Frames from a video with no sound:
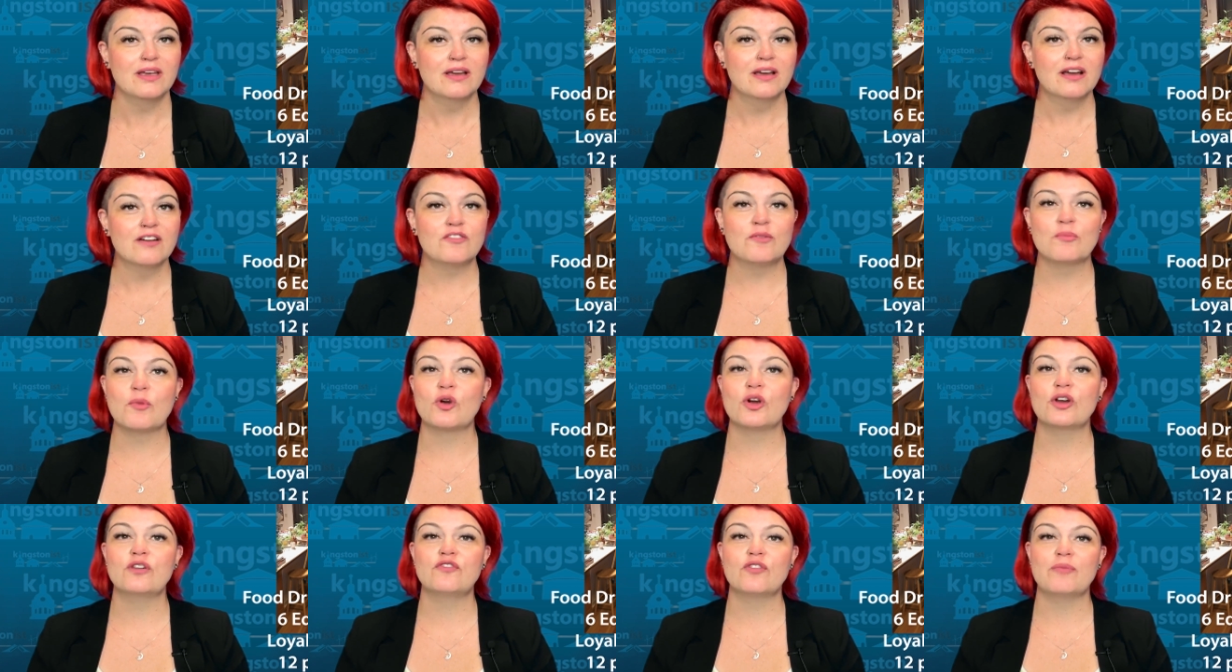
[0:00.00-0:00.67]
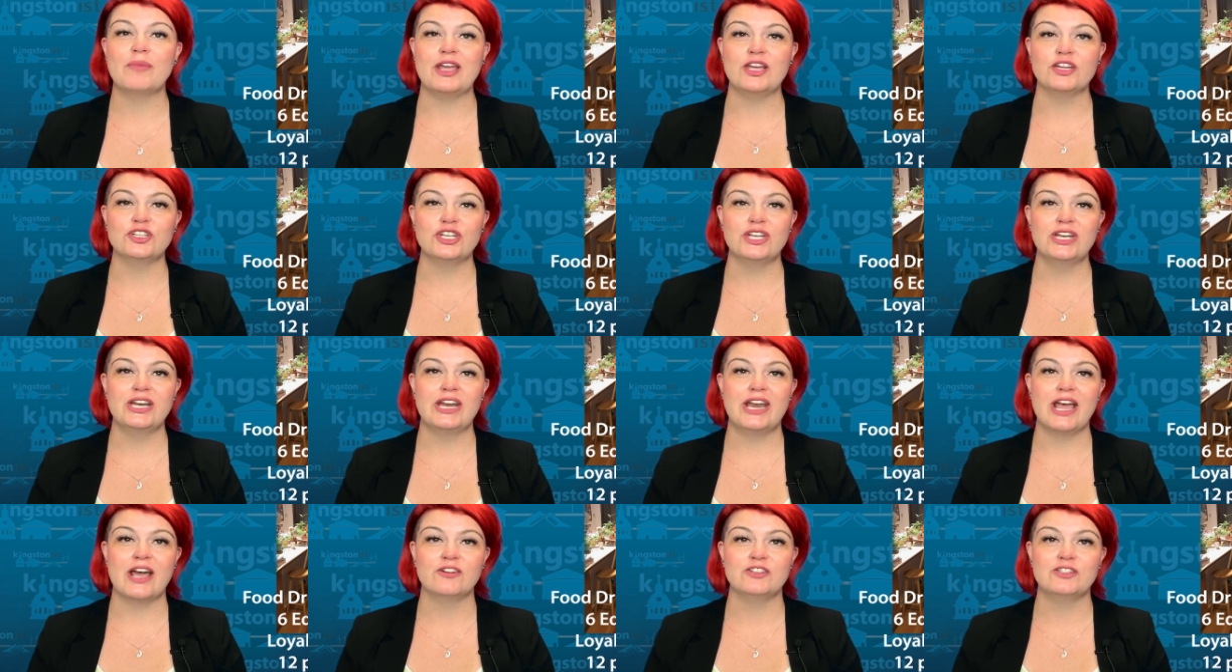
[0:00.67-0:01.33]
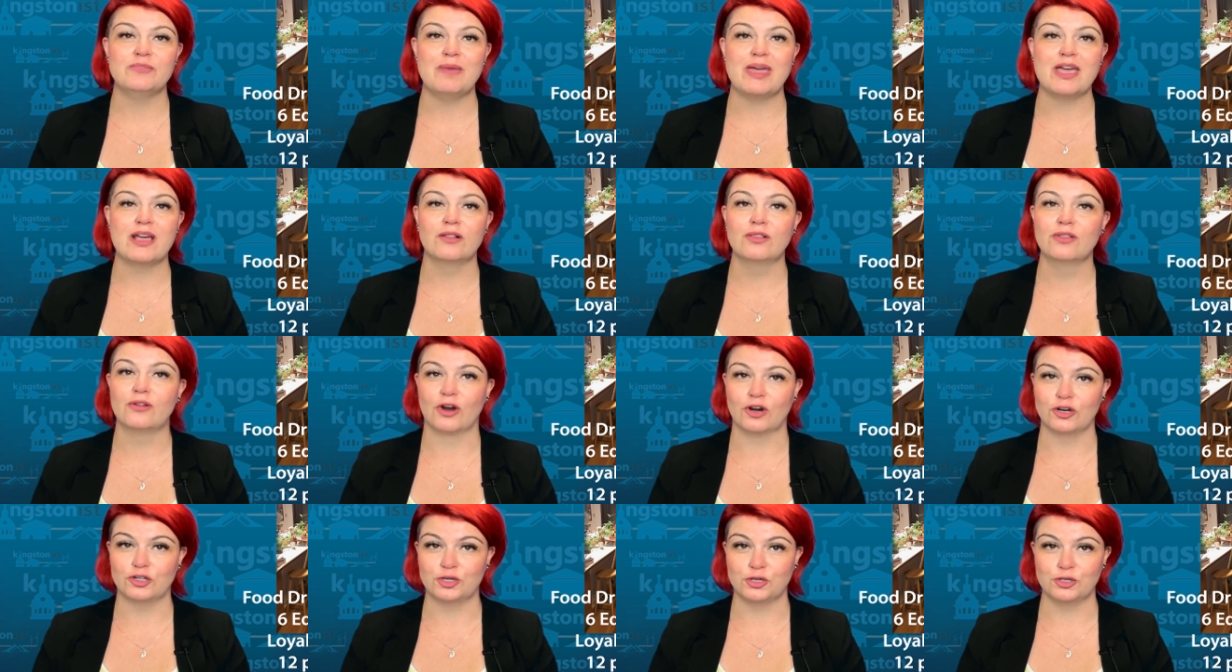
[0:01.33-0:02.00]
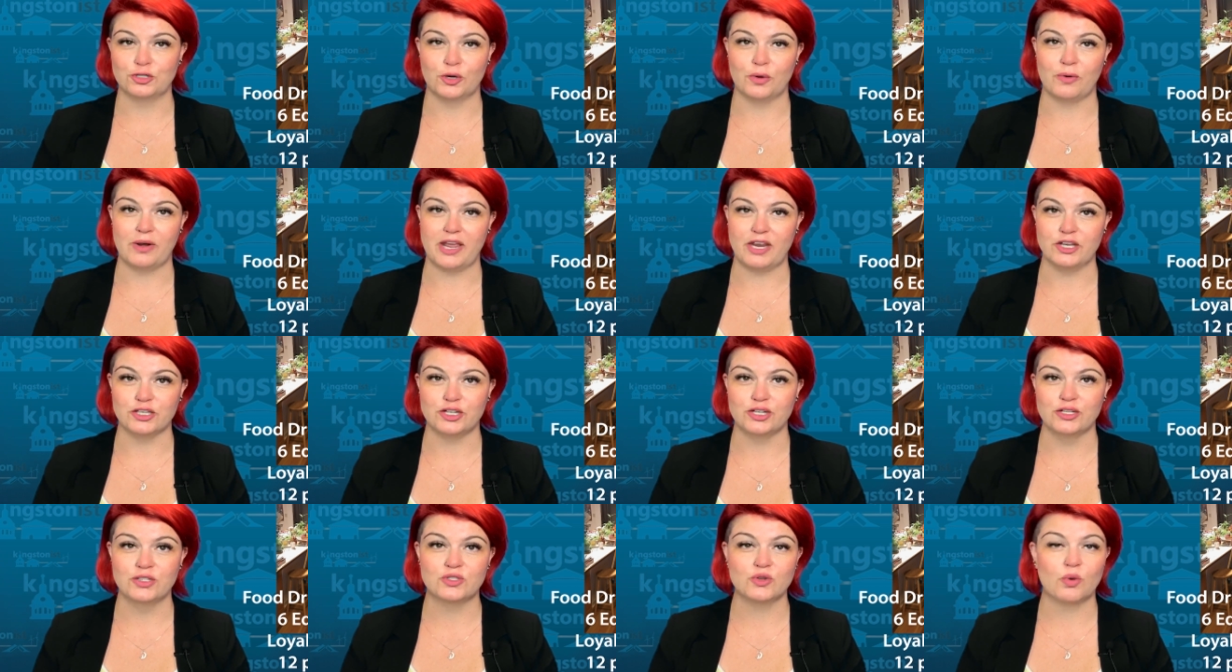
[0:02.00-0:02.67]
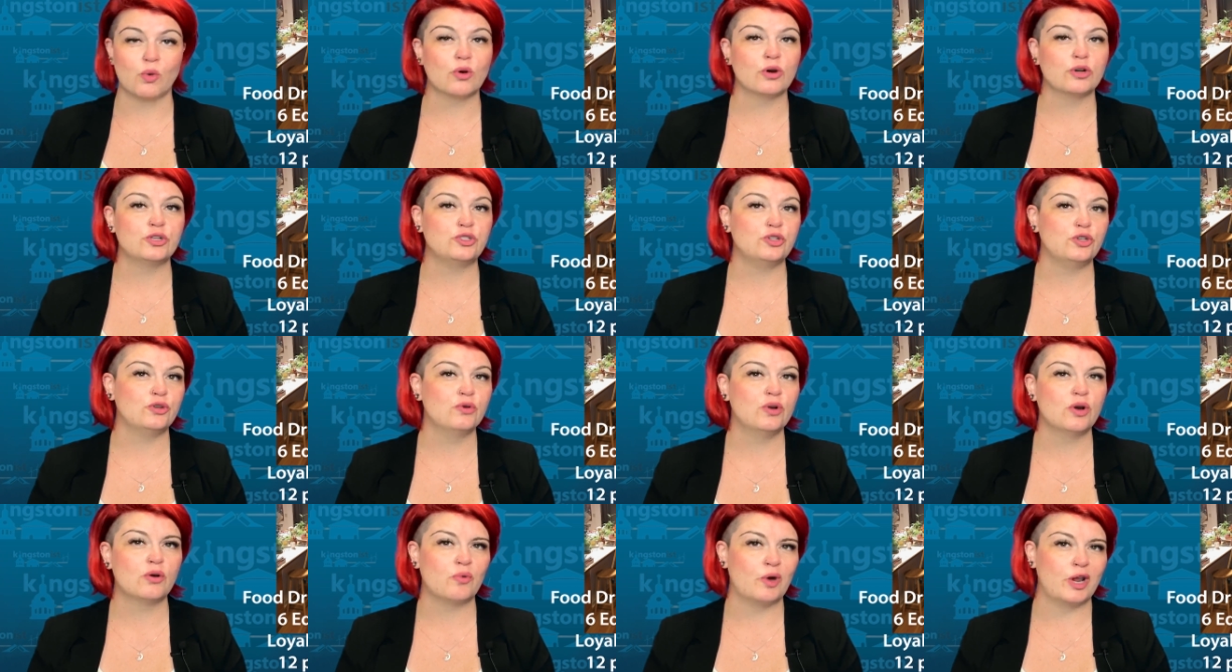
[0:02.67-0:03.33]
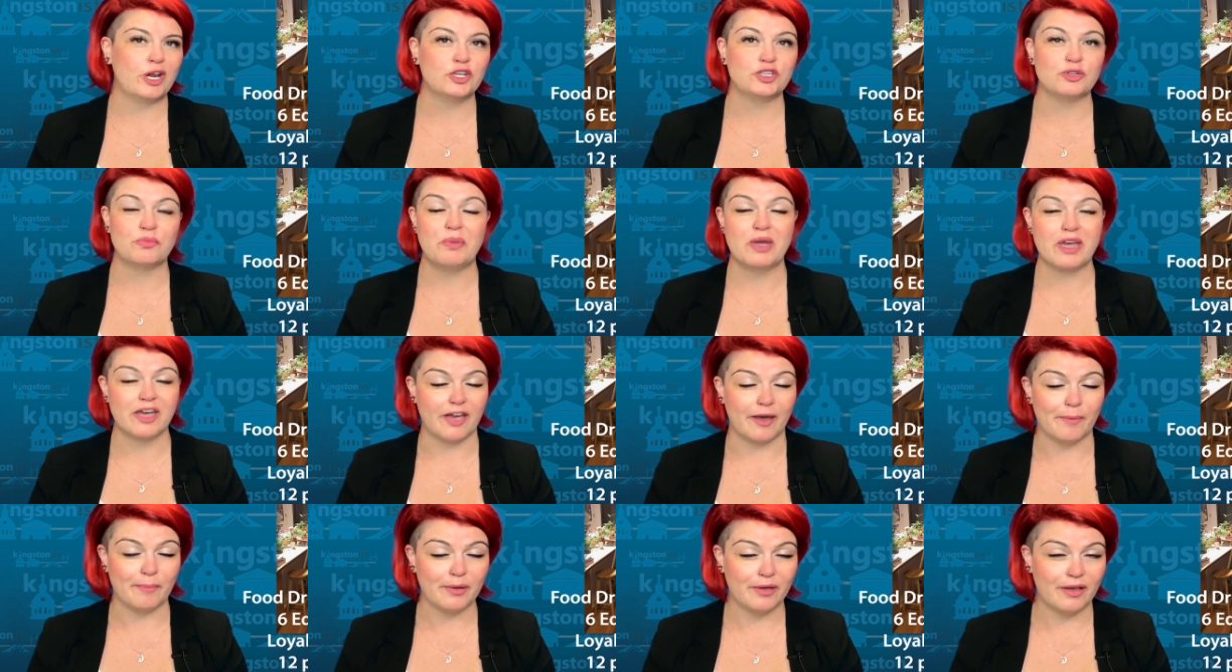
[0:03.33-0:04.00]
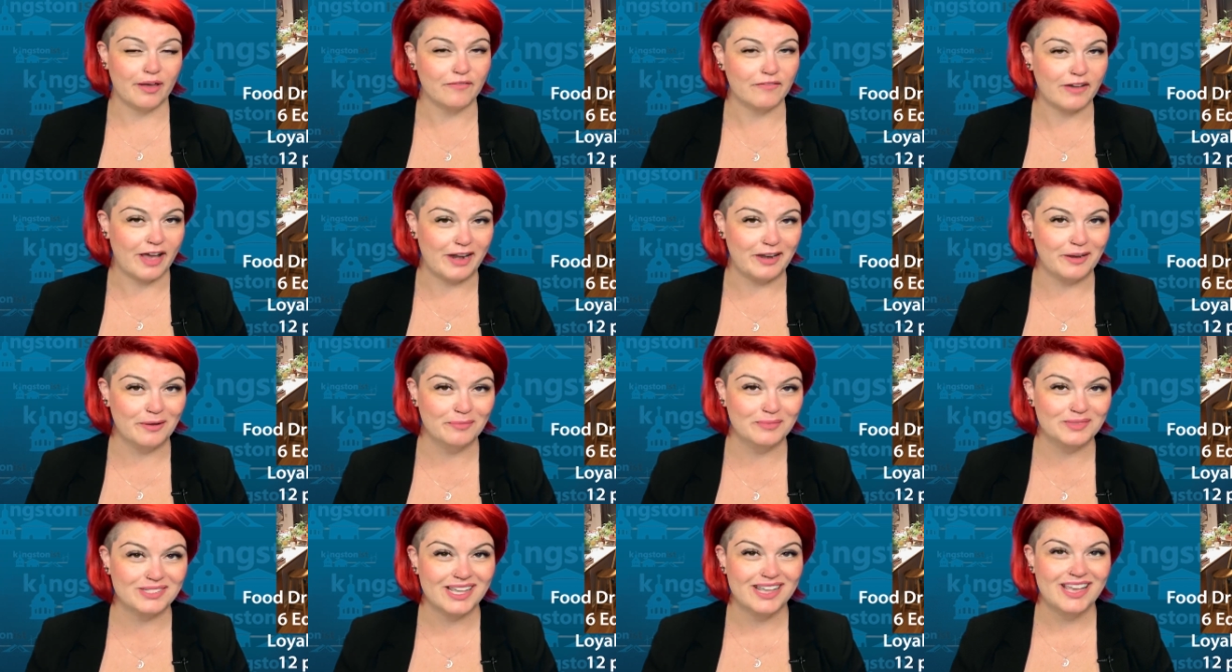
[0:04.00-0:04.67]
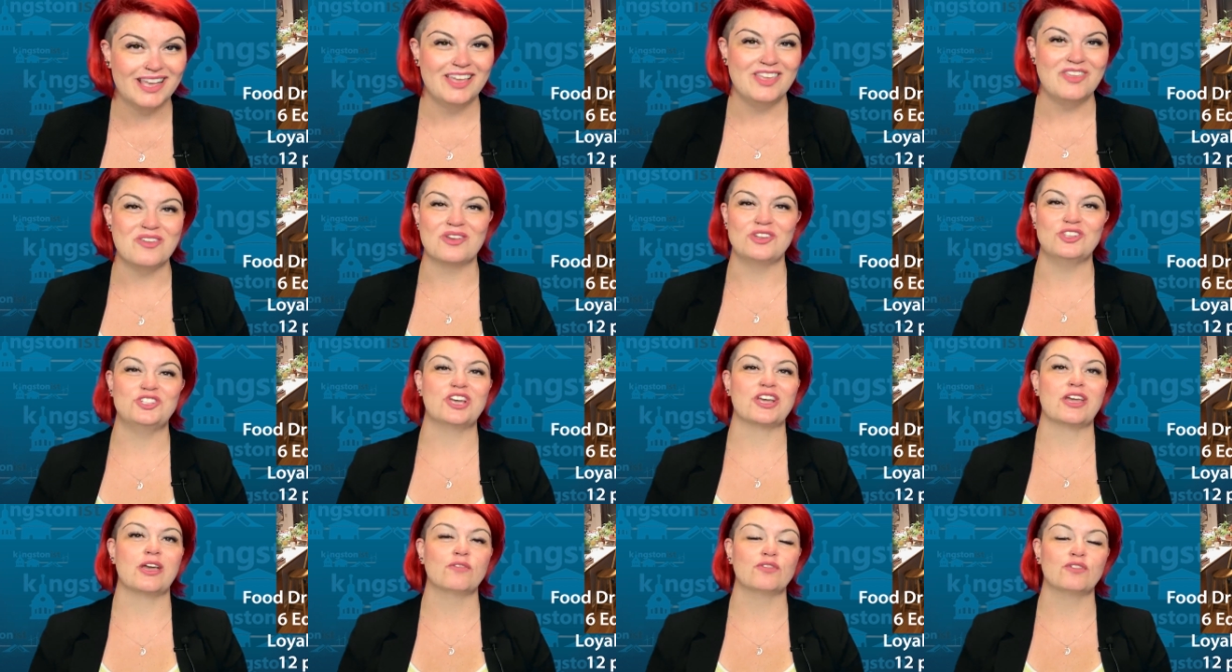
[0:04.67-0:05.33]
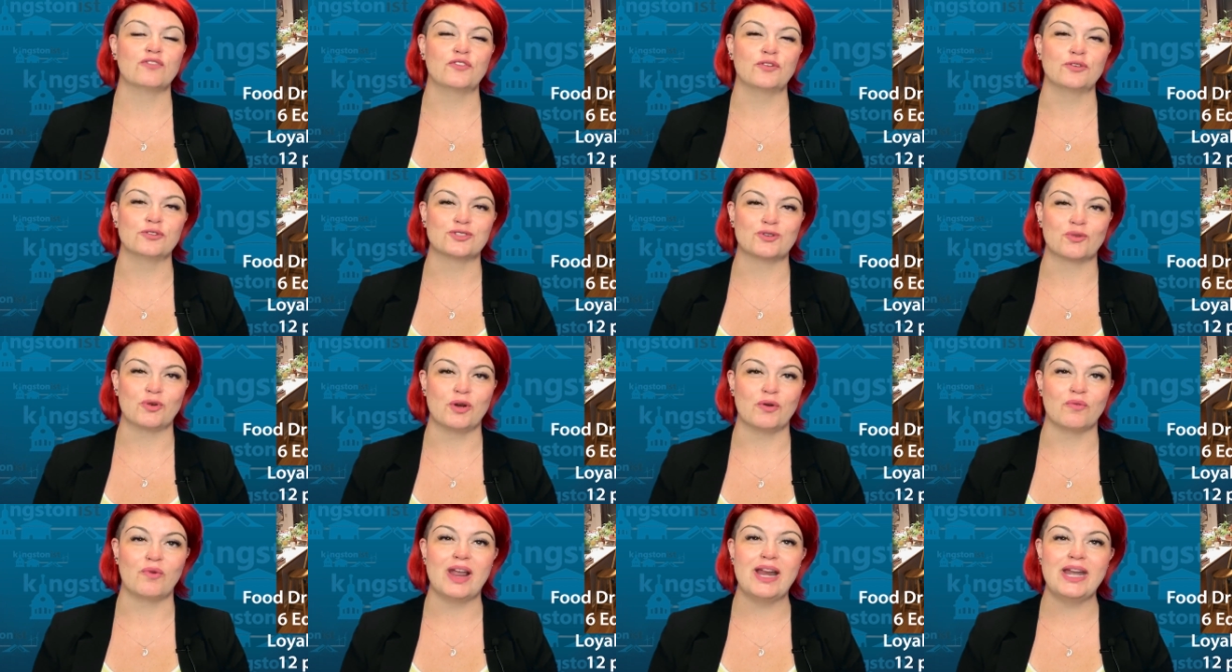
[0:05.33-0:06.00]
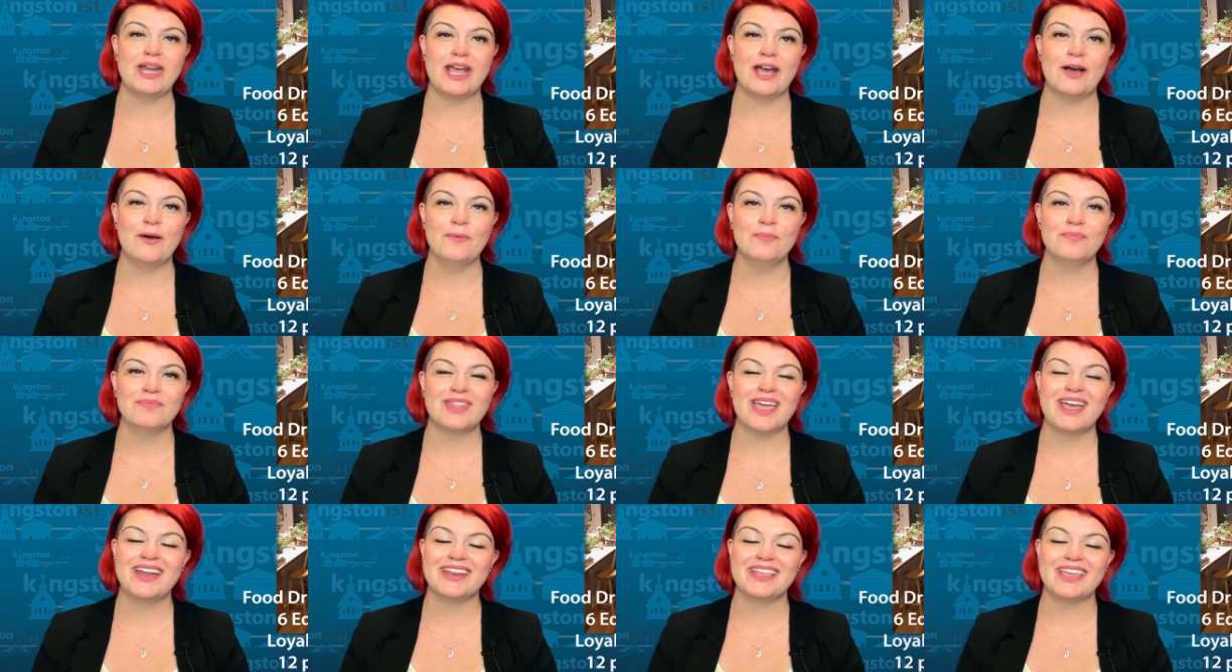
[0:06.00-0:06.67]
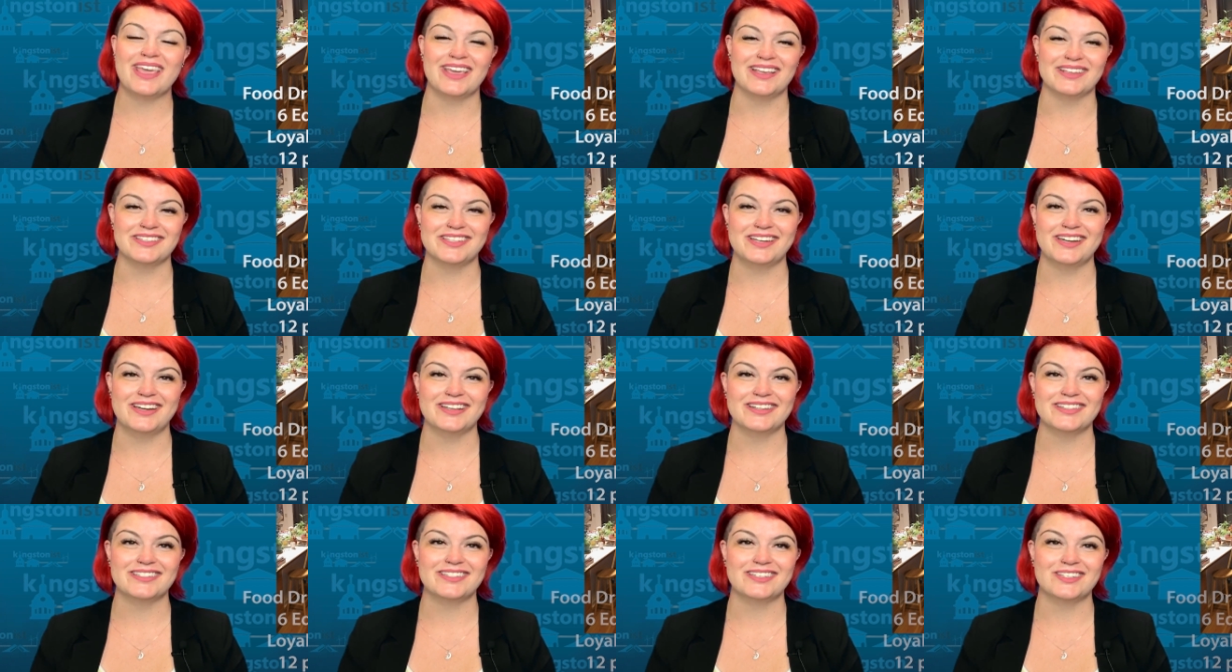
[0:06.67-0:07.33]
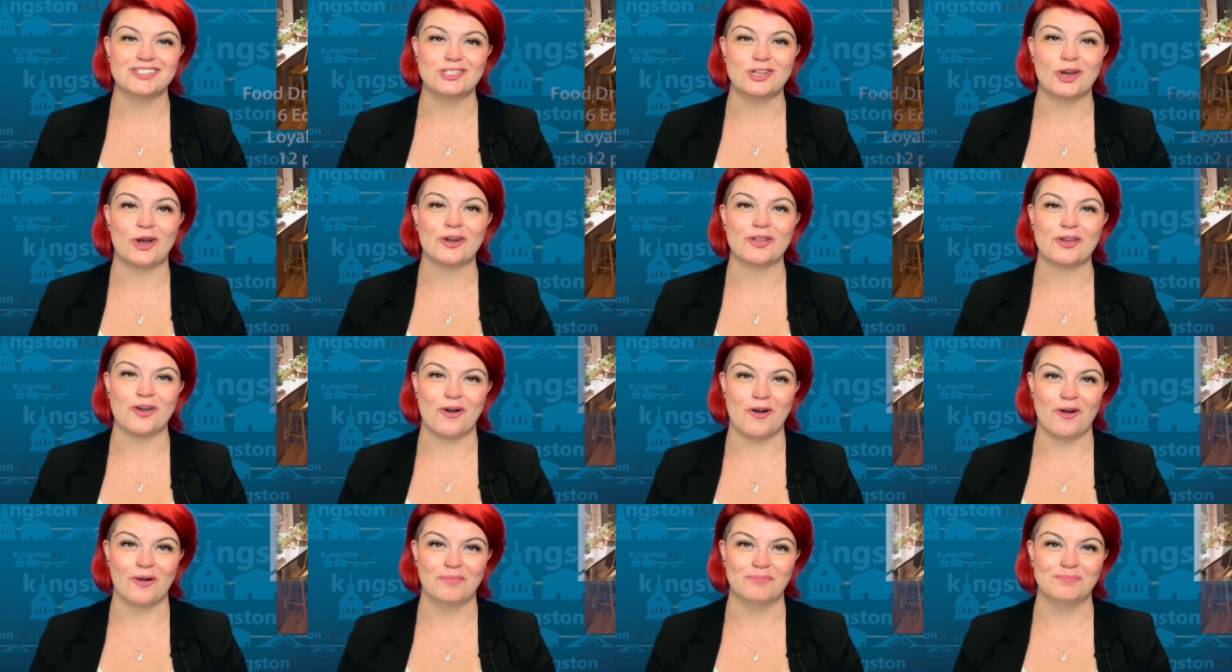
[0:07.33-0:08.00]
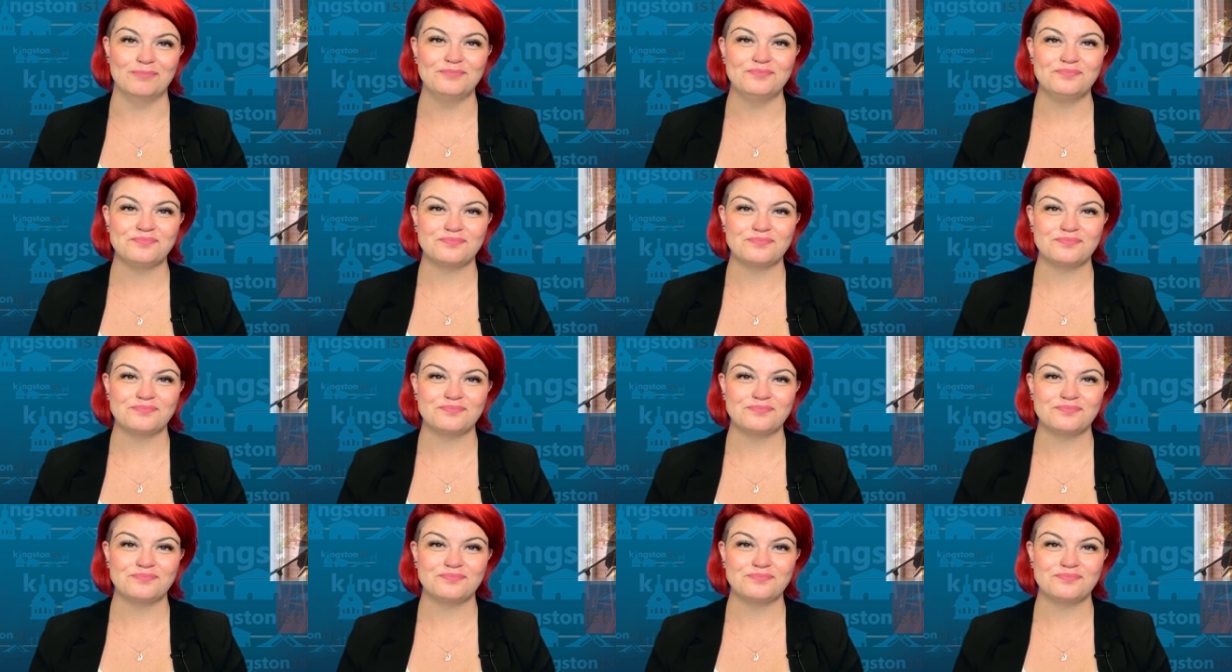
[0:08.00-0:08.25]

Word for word: For more information and how to make larger donations or to arrange a pickup of items, you can check out the full story right now at kingstonist.com.